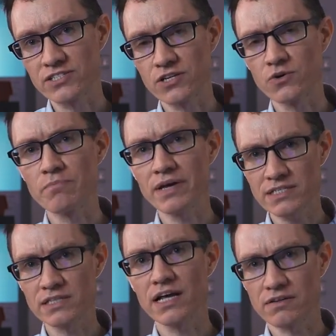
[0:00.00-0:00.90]
So it
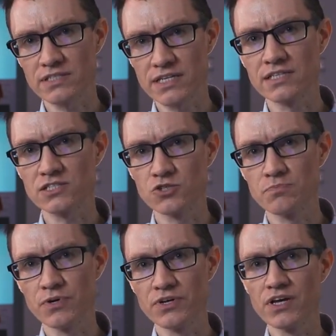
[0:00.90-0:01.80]
makes a lot of sense to
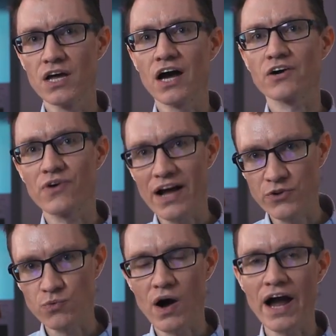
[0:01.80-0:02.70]
put a
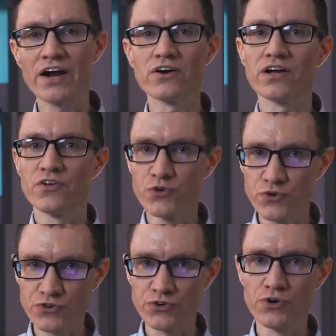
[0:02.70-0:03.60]
ground wire, a
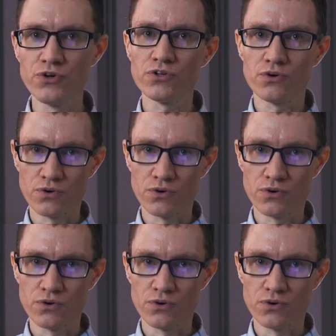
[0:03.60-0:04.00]
neutral,